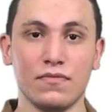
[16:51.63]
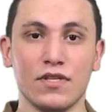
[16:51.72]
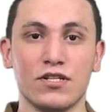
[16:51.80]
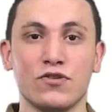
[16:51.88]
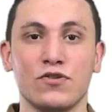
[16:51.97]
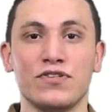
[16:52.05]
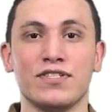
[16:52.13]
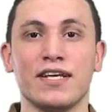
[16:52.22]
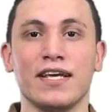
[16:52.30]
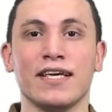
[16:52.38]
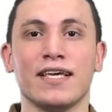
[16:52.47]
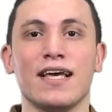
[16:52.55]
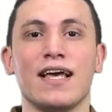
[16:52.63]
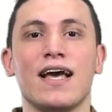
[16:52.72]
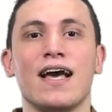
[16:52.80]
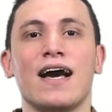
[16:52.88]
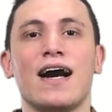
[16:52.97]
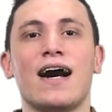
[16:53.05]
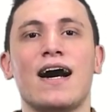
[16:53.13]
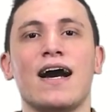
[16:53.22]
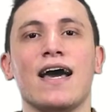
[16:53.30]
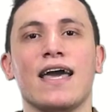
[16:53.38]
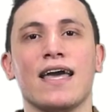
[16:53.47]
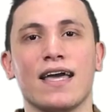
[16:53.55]
So you're saying
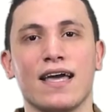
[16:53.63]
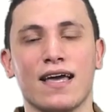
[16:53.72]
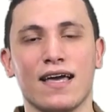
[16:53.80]
I.